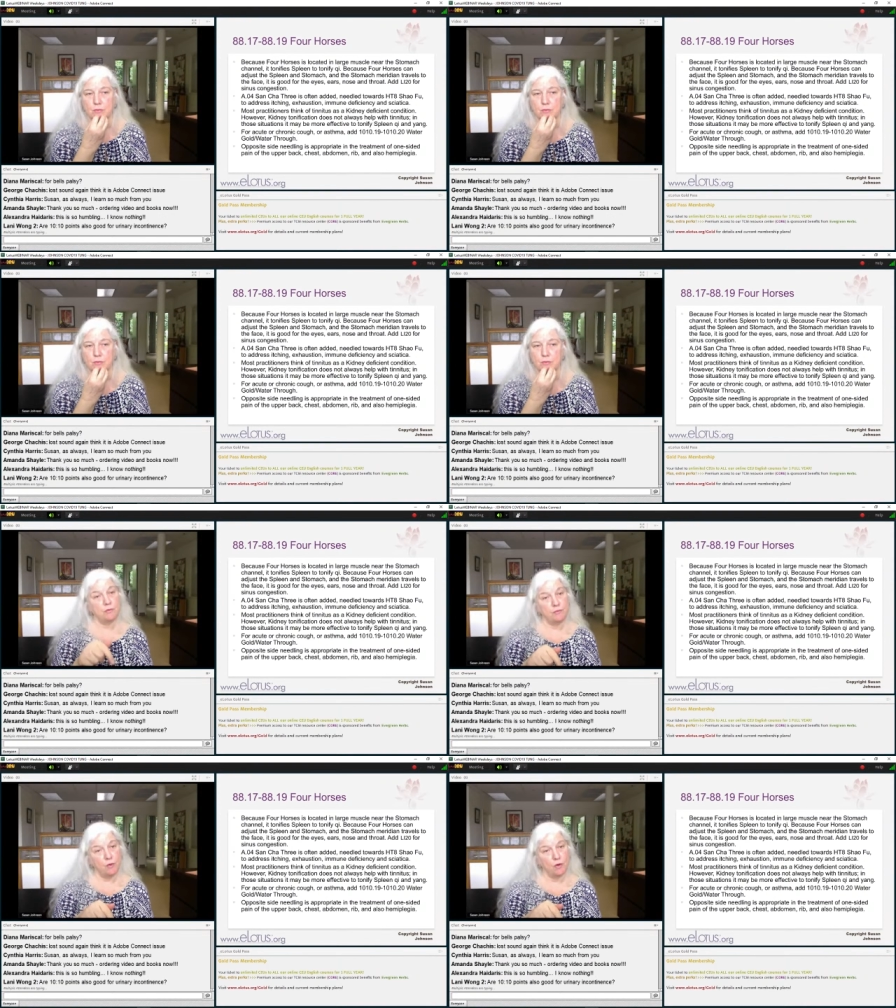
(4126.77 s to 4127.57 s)

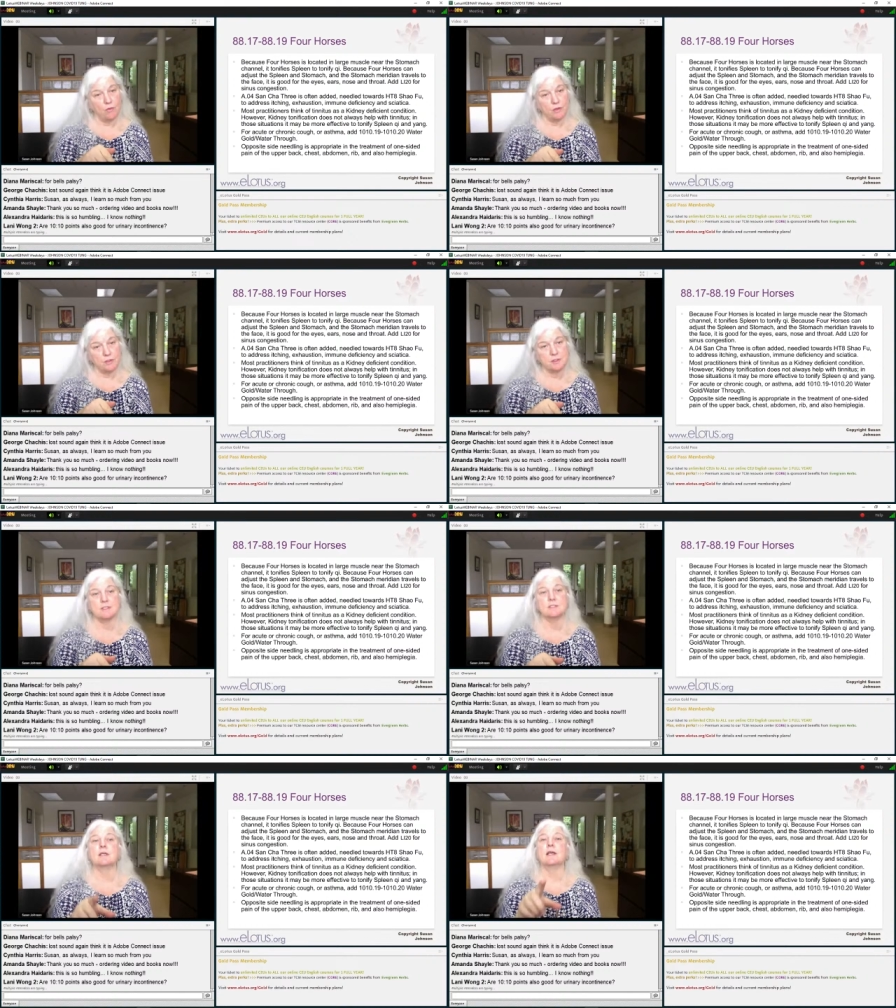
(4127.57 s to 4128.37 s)
two four
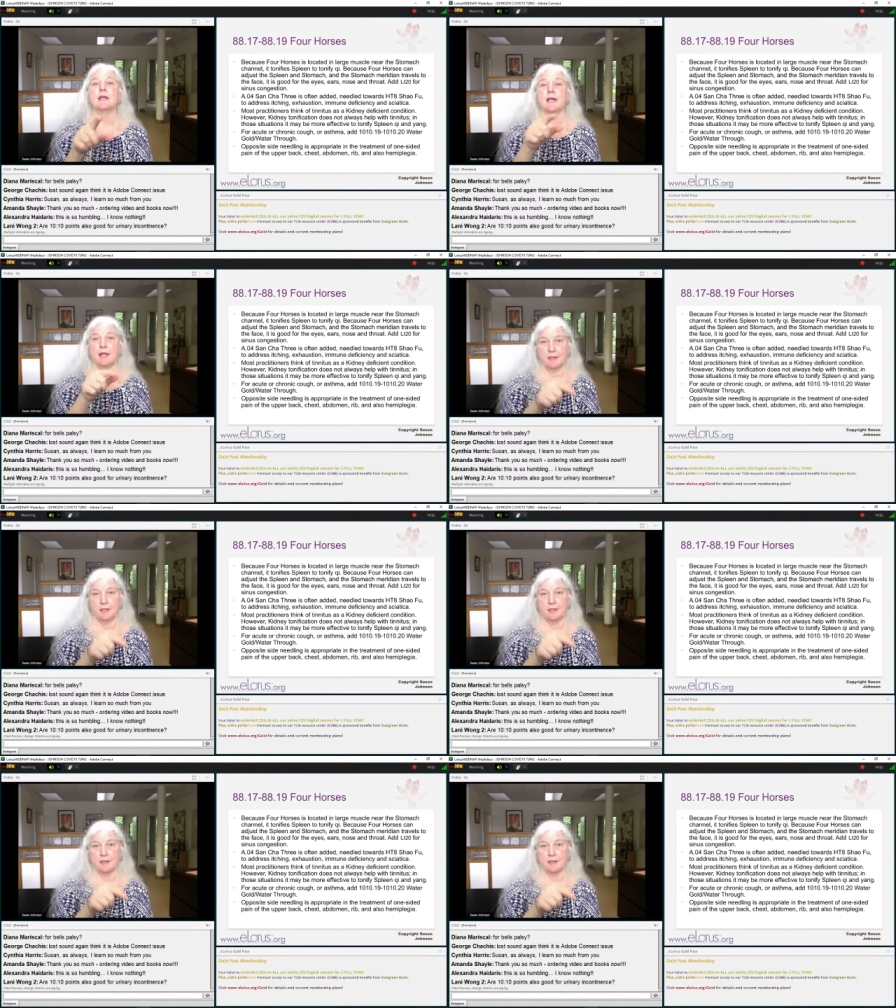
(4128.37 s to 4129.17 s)
horses, and
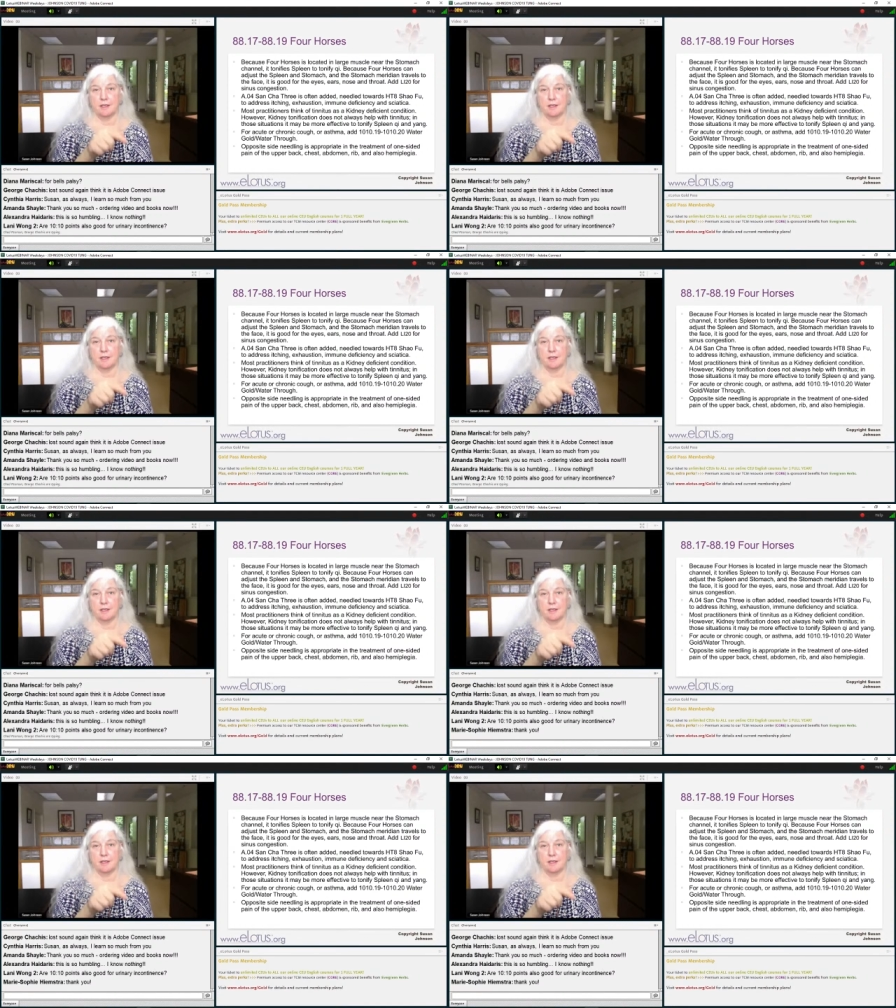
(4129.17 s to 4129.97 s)
Sancha
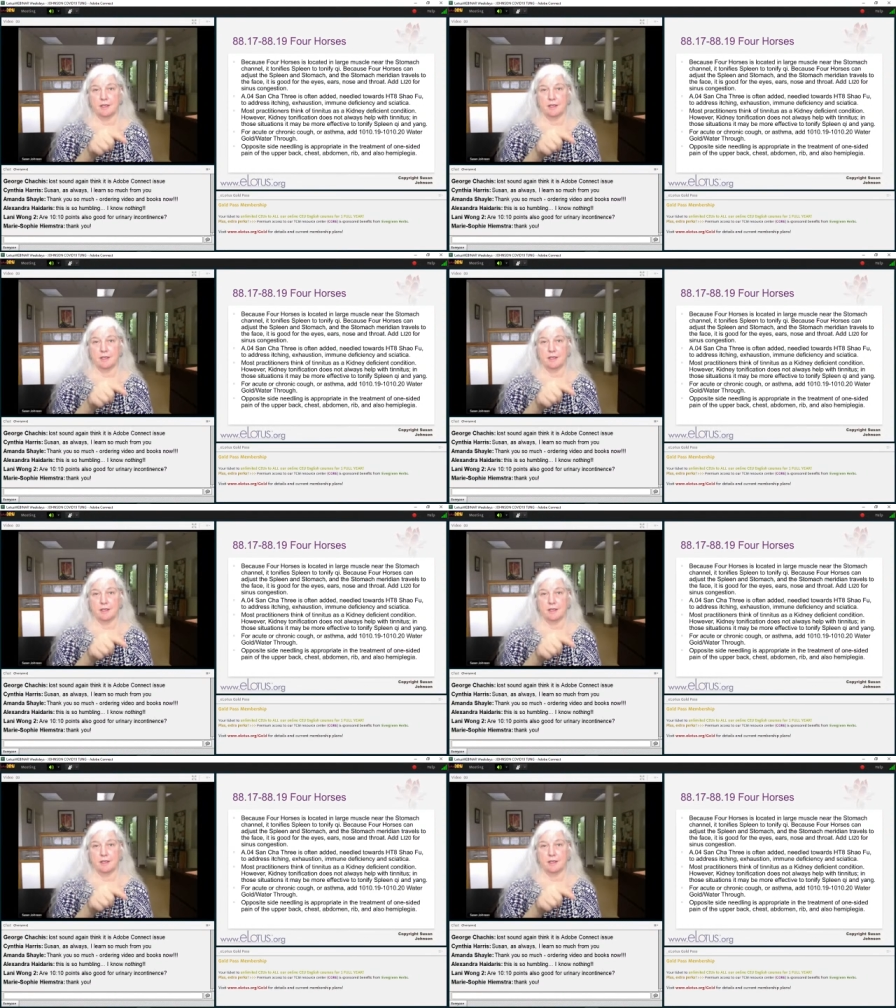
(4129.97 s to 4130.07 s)
3.